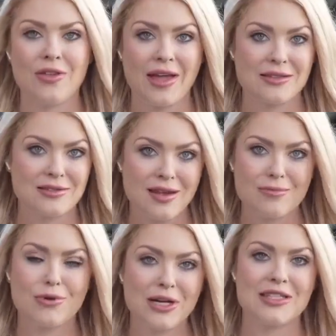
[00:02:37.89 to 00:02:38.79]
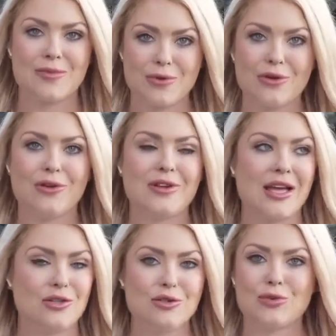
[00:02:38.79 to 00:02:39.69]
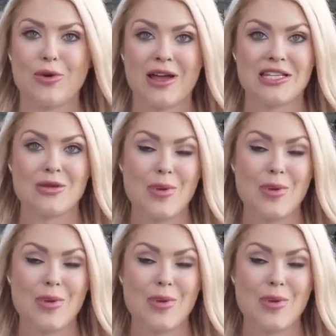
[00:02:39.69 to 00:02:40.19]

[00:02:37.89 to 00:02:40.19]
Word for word: That's pretty typical, not too surprising.